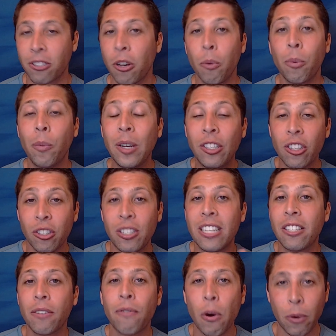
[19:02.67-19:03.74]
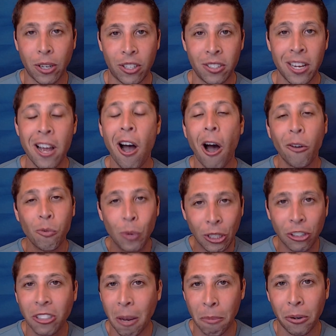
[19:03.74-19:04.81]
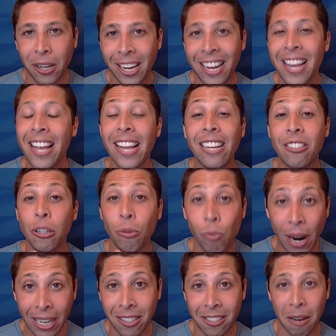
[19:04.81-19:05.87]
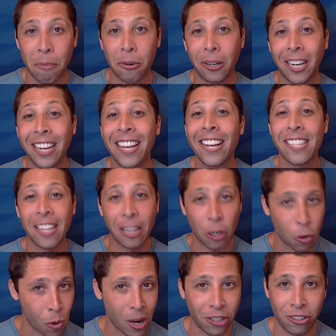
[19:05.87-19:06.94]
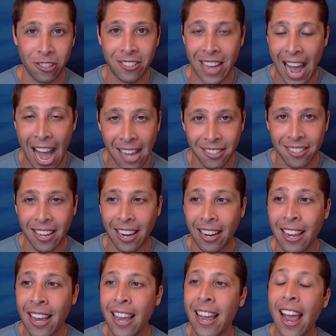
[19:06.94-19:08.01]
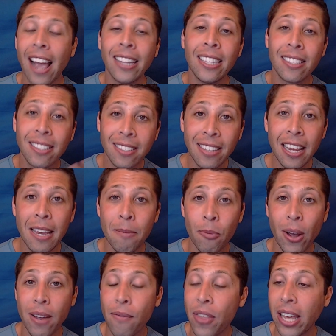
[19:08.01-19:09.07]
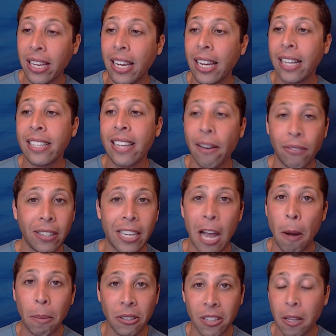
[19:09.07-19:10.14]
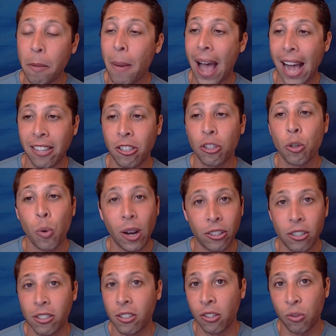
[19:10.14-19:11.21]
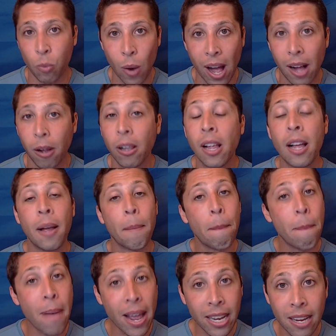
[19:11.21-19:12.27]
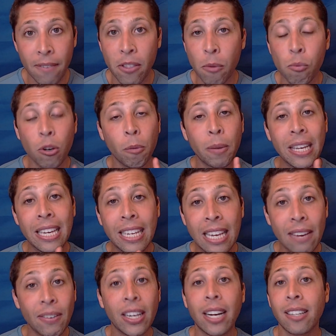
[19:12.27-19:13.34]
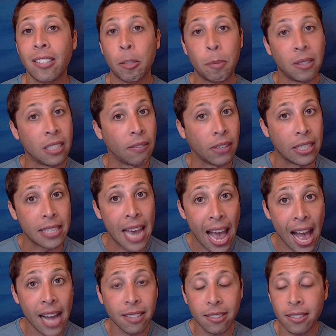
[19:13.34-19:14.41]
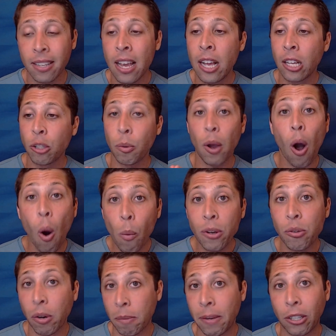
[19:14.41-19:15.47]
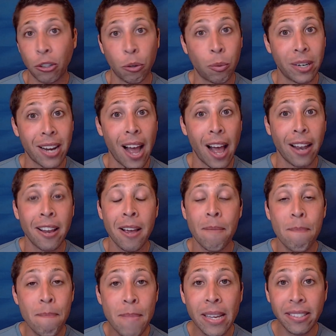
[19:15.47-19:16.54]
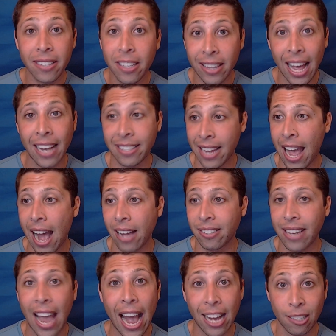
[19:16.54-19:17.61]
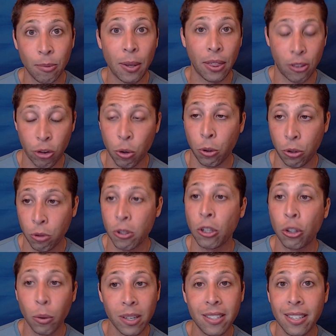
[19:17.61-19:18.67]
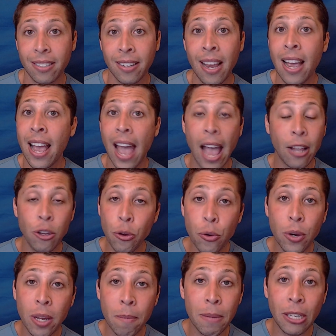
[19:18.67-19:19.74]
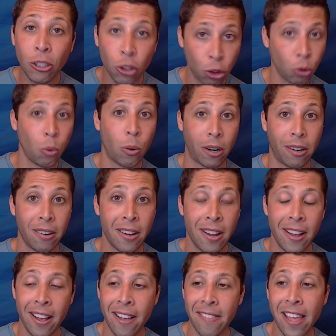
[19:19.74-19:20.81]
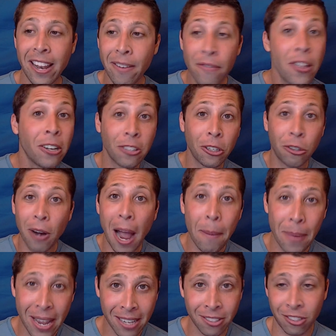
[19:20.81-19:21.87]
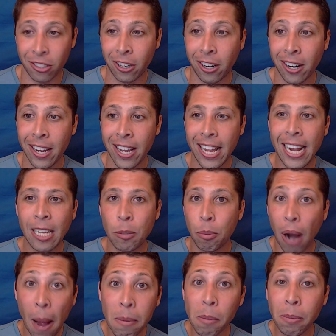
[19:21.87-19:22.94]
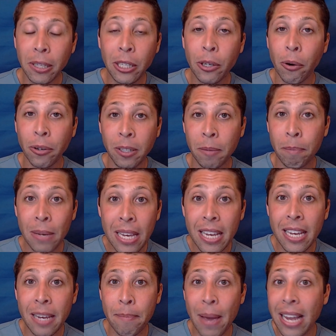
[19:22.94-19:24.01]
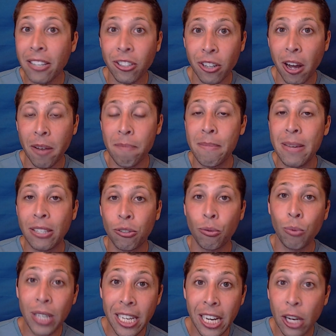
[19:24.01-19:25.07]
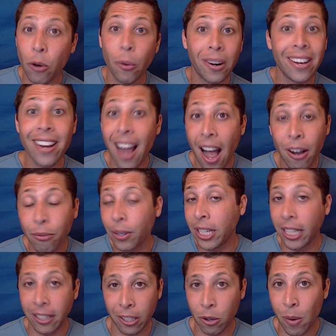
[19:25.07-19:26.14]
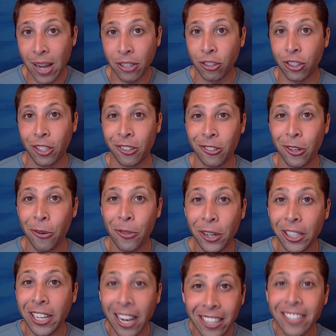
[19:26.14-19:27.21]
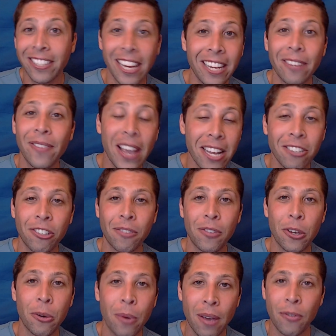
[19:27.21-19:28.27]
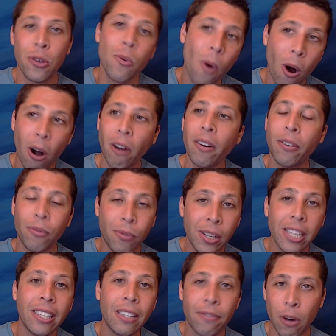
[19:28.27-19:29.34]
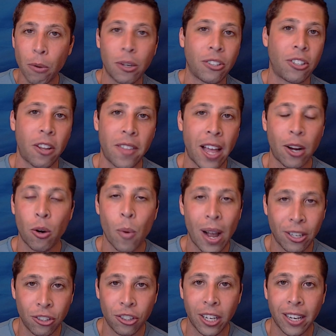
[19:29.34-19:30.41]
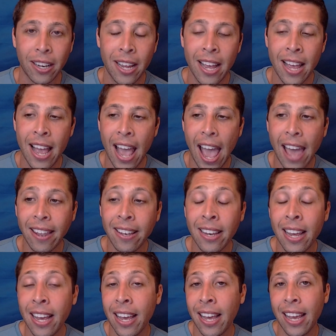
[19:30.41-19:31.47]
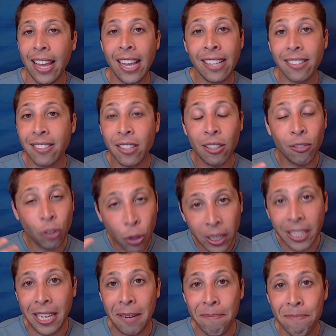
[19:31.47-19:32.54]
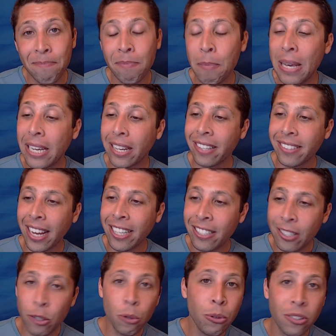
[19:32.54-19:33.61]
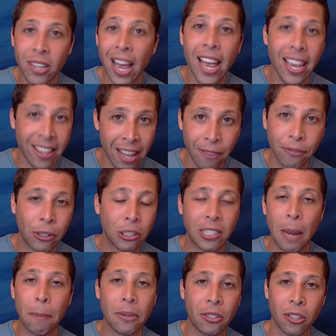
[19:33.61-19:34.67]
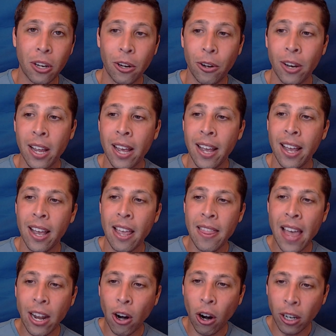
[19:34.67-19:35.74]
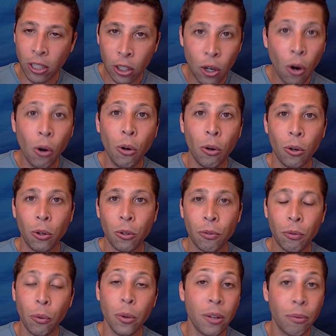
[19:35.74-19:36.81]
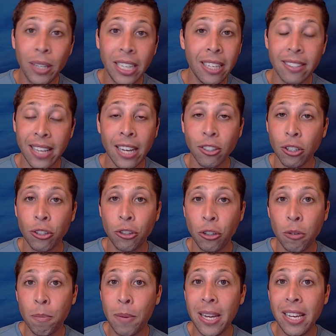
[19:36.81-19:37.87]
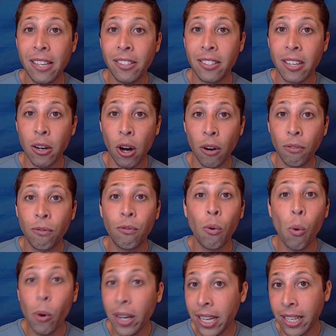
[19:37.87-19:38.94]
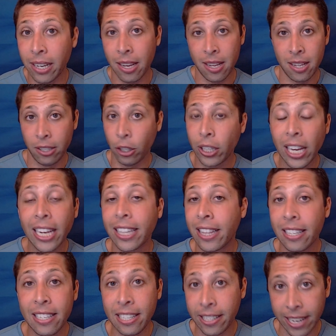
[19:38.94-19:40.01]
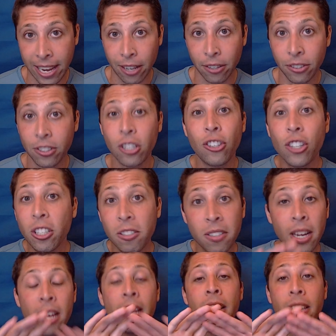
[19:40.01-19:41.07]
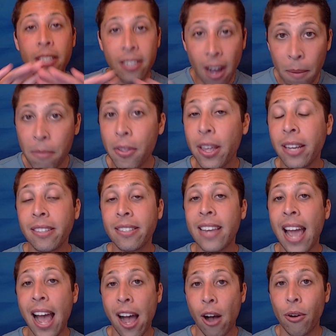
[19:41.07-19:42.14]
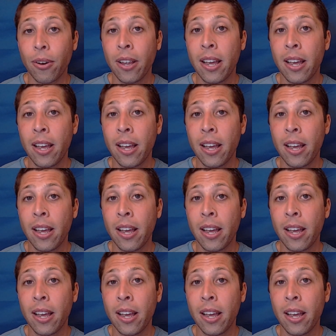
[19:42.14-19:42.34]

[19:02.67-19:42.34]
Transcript: So we just need to focus on which summary is the right summary that the question is asking. And this same way of thinking can definitely help us on the passage questions as well. Many of them will be giving us specific tasks, so we always wanna make sure we're not missing that task as we sort through the choices. And you can be sure that if there's a trap answer, it's probably going to be based on misreading or not reading the question. So they're going to take advantage of you if you aren't really focused on that question. And it's tricky because I do say in that first episode that our goal for the reading section should be to avoid looking at the details, to just dumb things down.